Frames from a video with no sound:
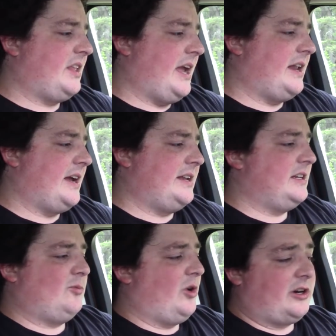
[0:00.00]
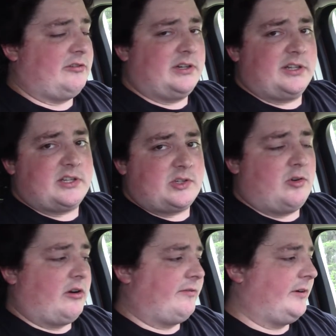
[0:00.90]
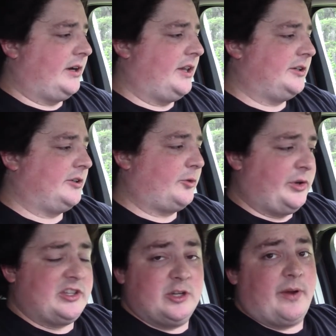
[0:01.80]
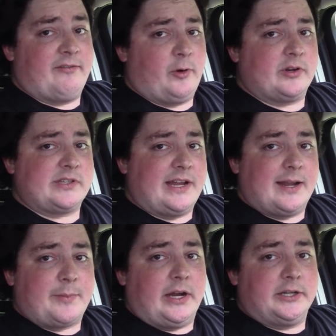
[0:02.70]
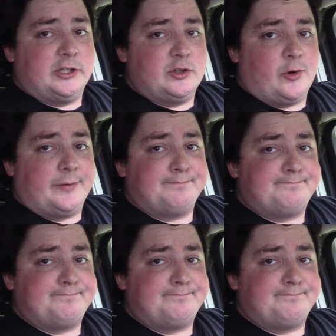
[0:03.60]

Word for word: and I didn't want to run to the store for another three 2x4s to end up cutting too short.